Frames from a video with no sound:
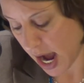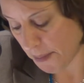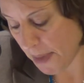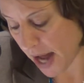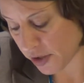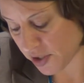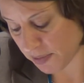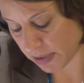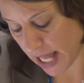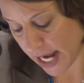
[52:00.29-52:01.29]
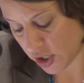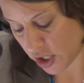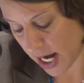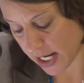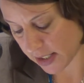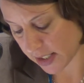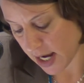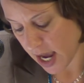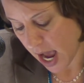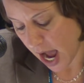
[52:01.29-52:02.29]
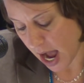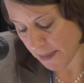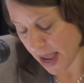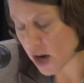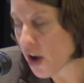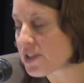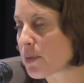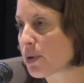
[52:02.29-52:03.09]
modern supply chains and also